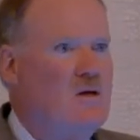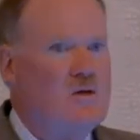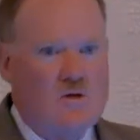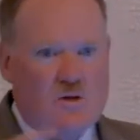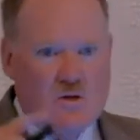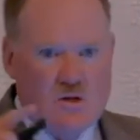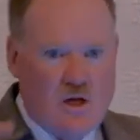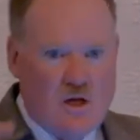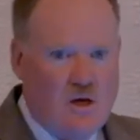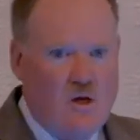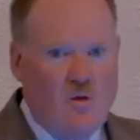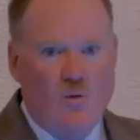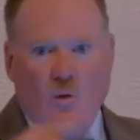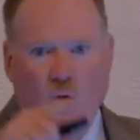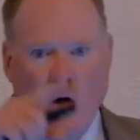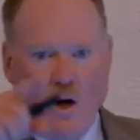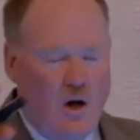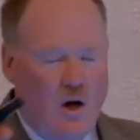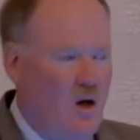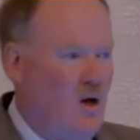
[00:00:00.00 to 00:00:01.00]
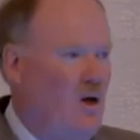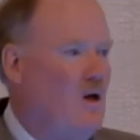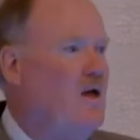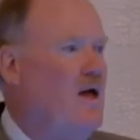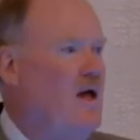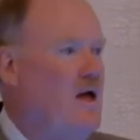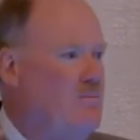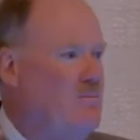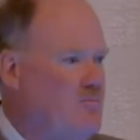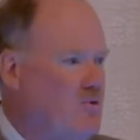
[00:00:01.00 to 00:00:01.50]
cell wall
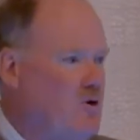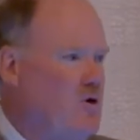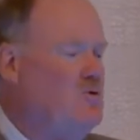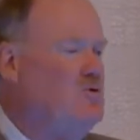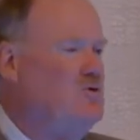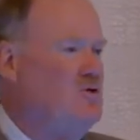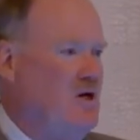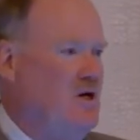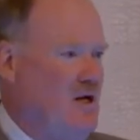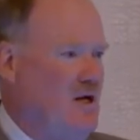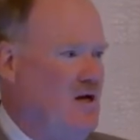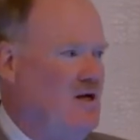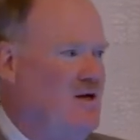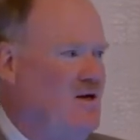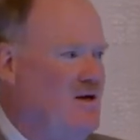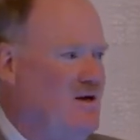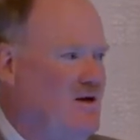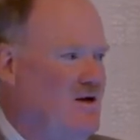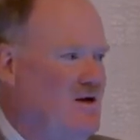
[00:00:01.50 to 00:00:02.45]
a protein